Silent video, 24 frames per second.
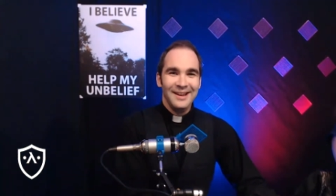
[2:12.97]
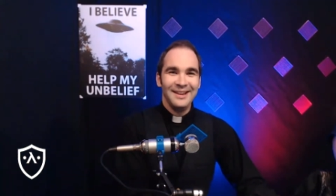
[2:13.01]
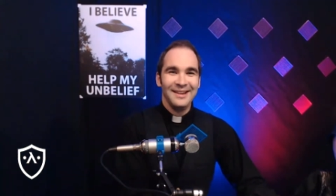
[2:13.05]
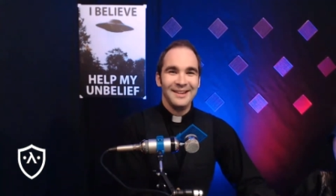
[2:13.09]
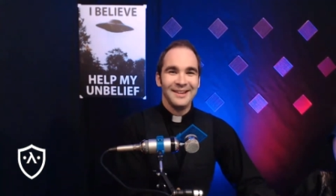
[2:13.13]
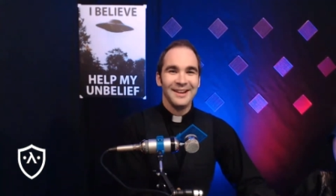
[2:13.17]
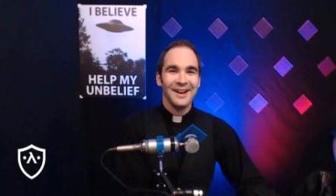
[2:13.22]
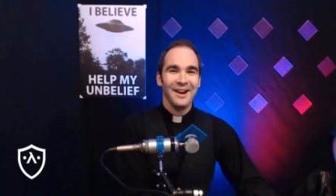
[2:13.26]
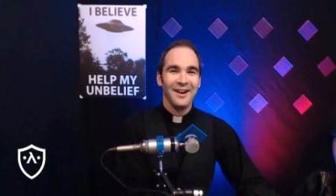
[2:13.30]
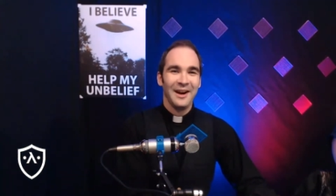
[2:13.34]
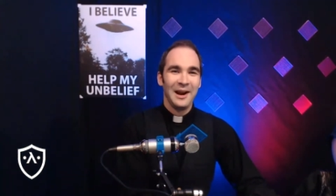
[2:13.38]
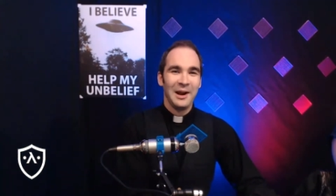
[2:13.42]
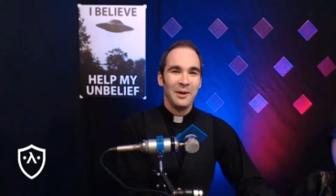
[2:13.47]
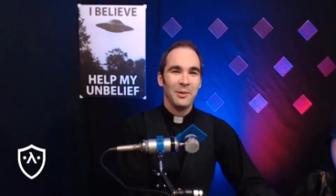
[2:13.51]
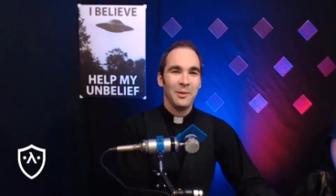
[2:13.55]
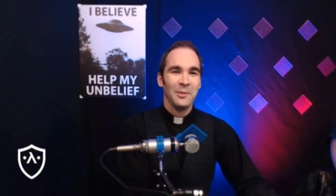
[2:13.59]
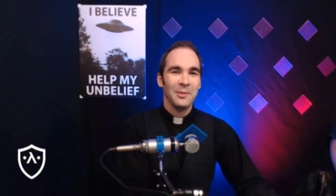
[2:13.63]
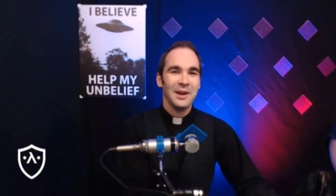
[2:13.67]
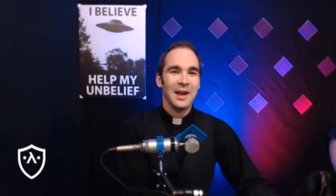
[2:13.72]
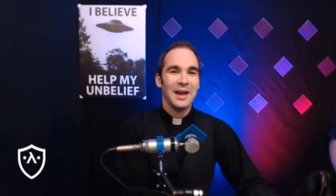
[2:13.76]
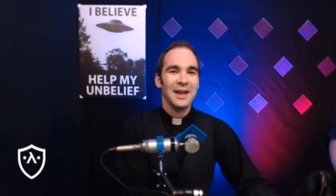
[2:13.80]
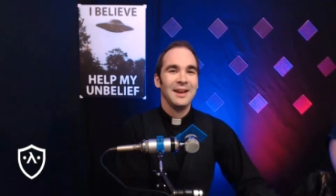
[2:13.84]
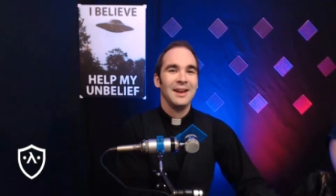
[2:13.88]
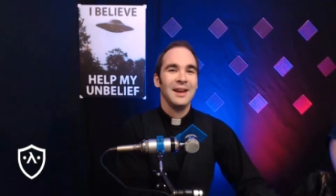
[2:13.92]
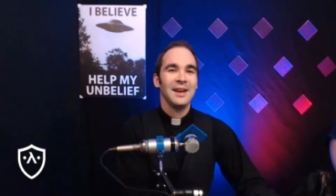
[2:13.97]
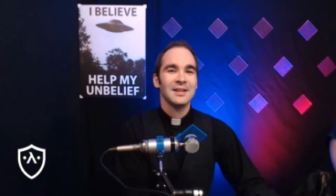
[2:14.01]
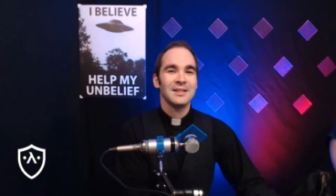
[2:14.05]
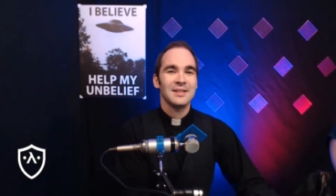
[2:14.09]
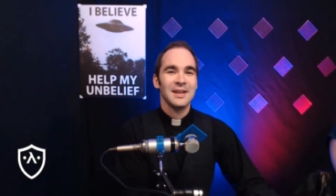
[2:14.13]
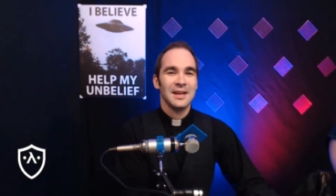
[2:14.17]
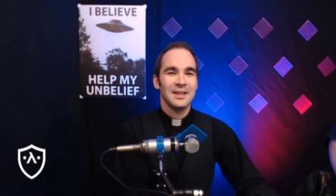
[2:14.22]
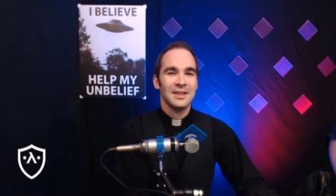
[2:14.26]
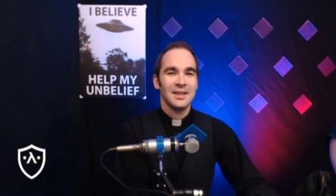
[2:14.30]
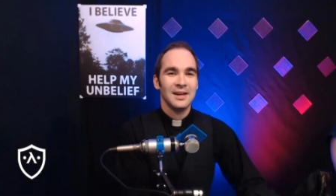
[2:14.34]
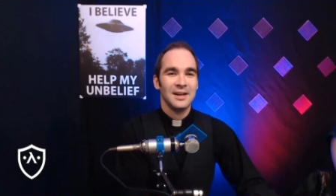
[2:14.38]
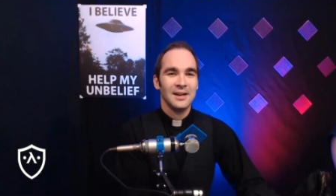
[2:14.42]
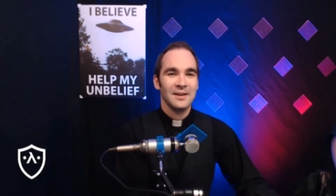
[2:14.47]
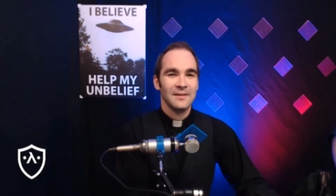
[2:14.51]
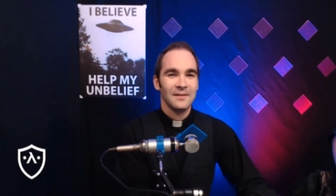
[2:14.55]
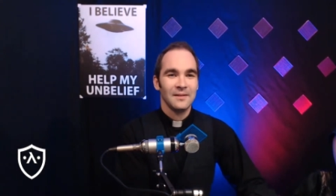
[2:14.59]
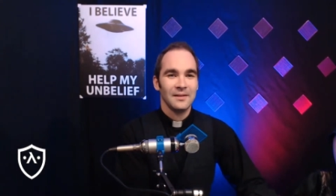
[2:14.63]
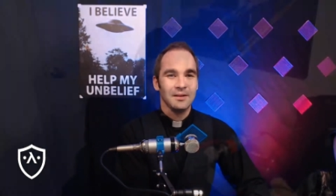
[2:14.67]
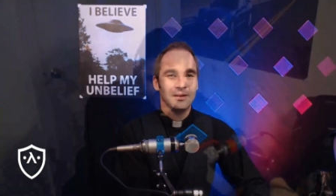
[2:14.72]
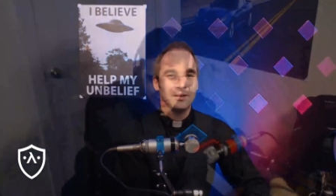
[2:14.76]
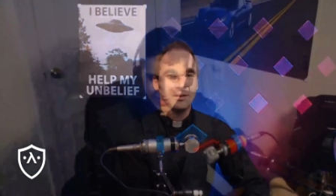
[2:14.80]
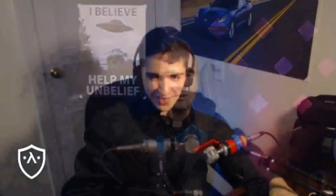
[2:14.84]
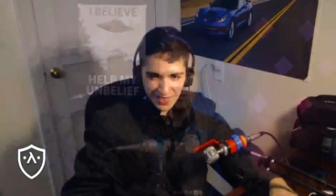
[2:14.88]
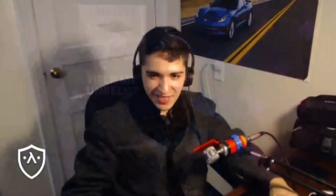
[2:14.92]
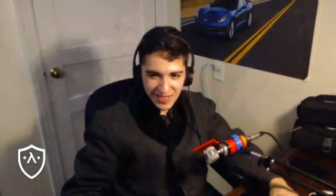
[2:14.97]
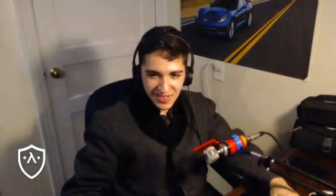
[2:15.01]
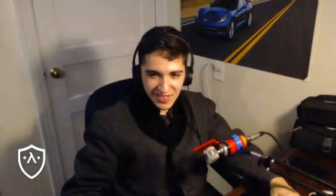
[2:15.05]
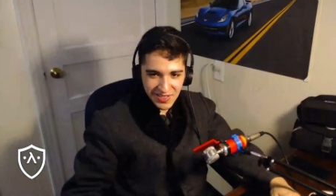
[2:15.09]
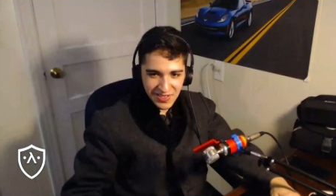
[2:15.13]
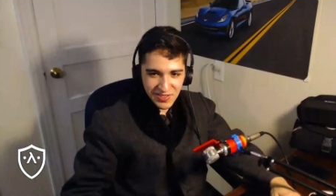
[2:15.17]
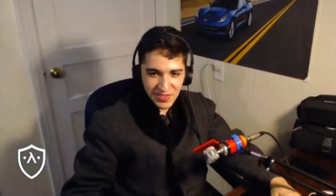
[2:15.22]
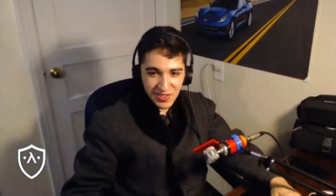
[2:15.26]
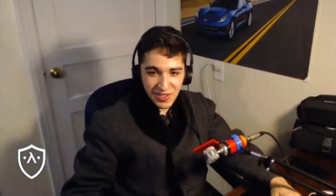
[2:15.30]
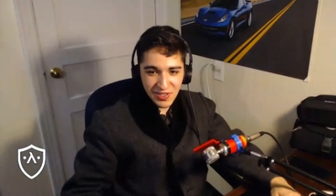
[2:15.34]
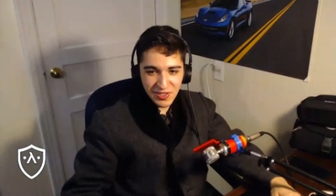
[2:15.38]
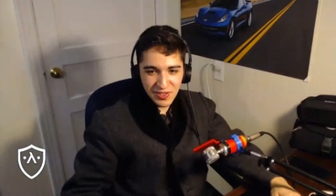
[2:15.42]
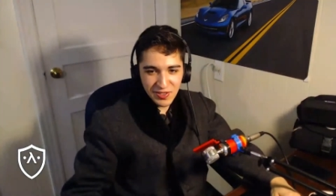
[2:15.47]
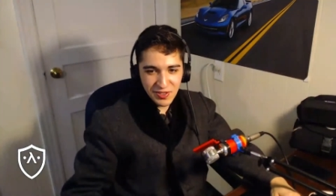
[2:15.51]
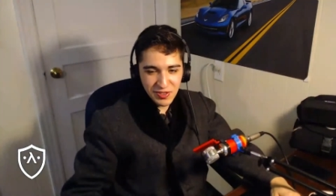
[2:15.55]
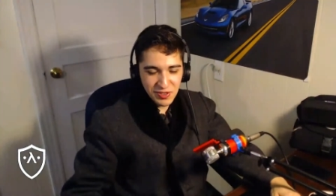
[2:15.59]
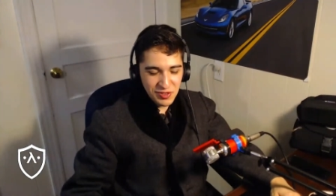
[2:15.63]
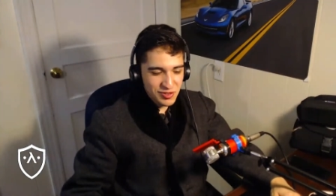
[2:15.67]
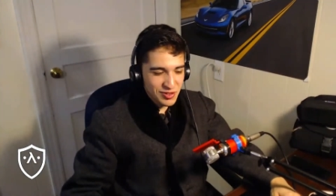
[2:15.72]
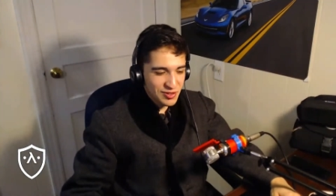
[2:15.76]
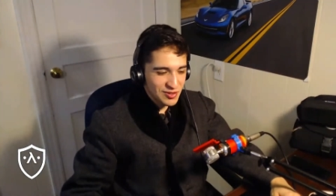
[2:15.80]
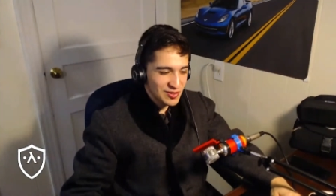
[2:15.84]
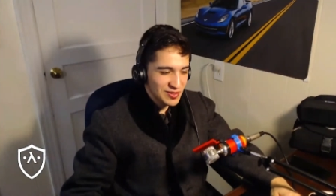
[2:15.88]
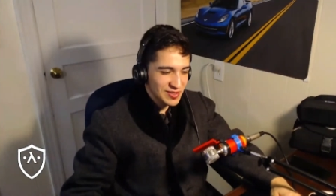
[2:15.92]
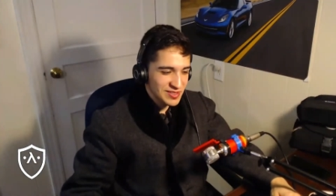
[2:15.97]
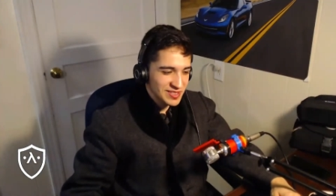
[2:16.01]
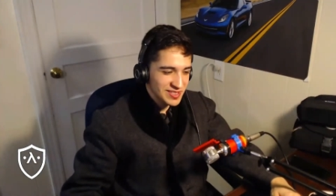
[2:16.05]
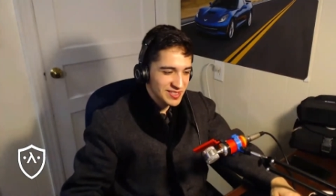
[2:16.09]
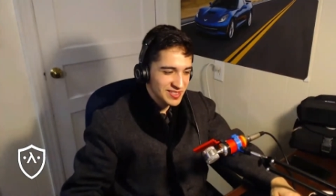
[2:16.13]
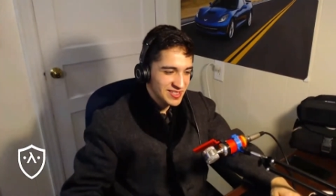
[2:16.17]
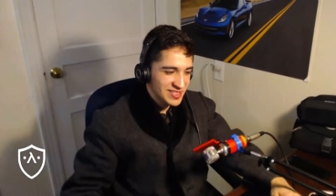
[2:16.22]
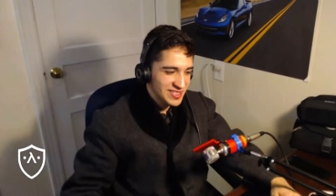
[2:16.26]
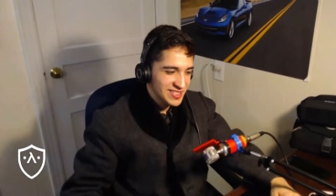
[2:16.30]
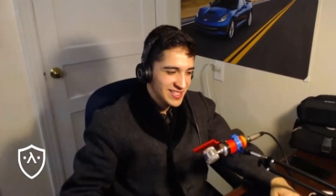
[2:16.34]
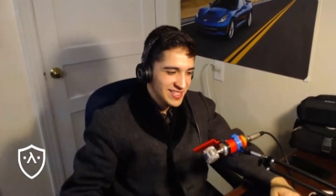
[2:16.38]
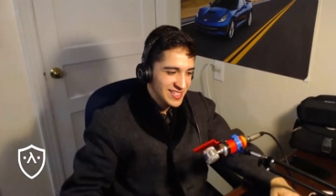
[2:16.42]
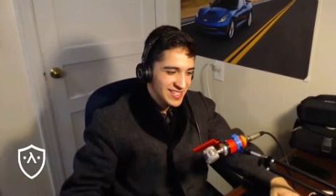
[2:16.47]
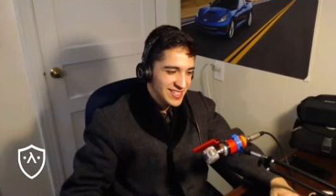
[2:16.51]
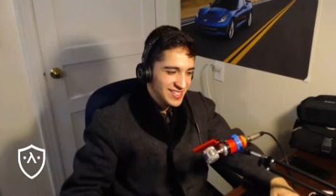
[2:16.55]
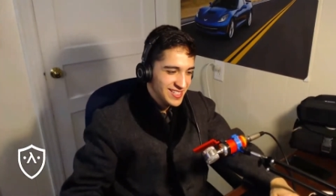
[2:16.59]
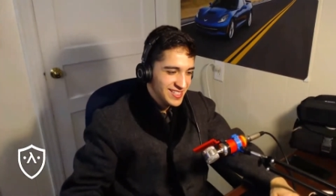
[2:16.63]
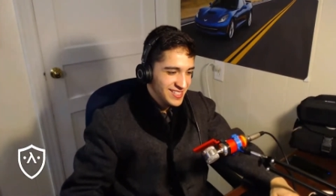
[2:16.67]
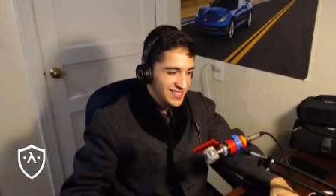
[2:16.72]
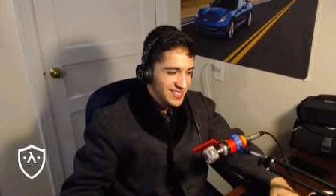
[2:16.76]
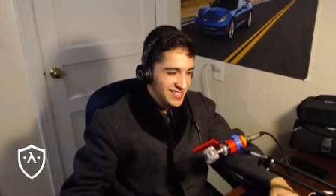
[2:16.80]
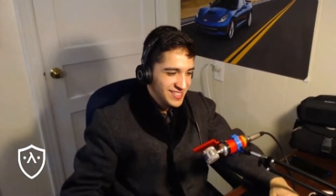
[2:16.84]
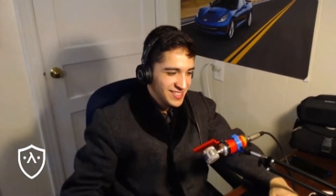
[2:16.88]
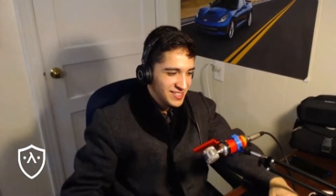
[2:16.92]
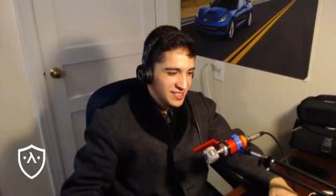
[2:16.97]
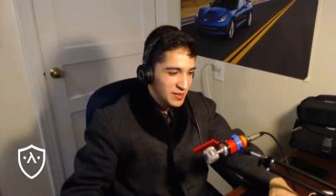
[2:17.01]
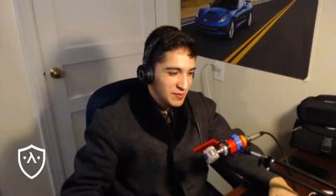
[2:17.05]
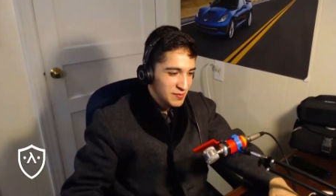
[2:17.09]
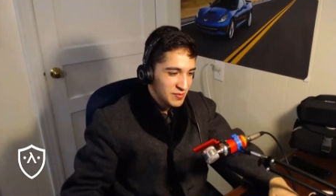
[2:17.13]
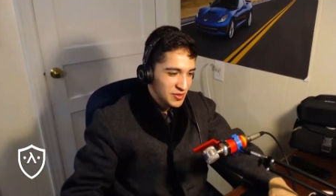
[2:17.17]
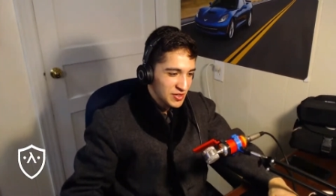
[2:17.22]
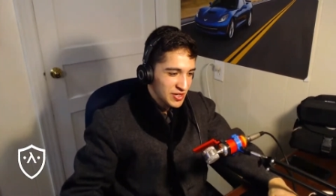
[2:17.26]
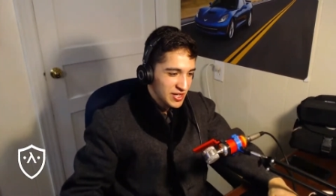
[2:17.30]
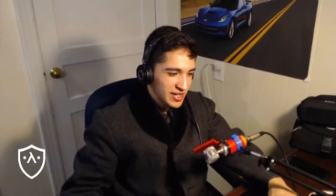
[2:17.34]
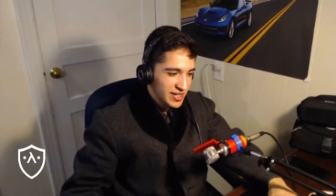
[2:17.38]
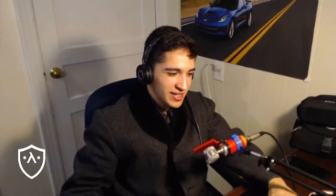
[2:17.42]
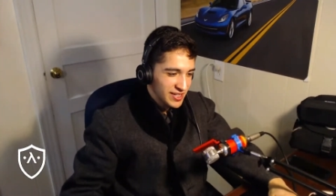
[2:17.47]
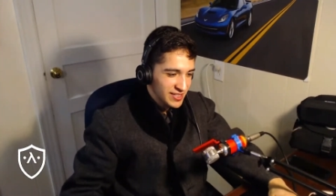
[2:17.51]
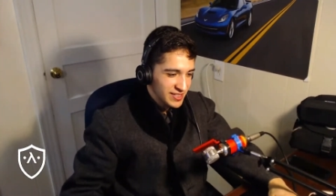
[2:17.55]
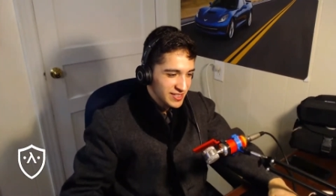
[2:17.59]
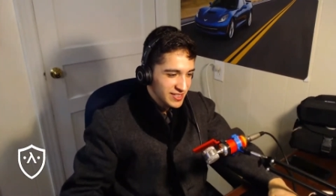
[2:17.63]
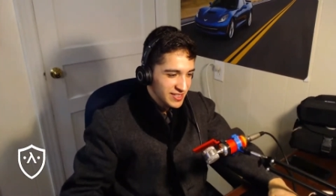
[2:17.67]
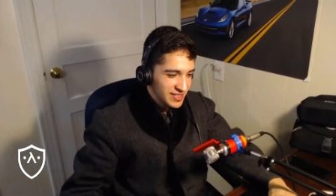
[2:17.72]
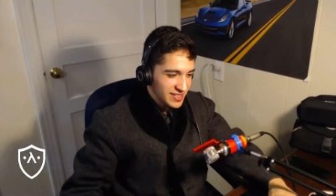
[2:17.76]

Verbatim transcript: All right, what we got next, Anthony? Not a good start list. Number 9.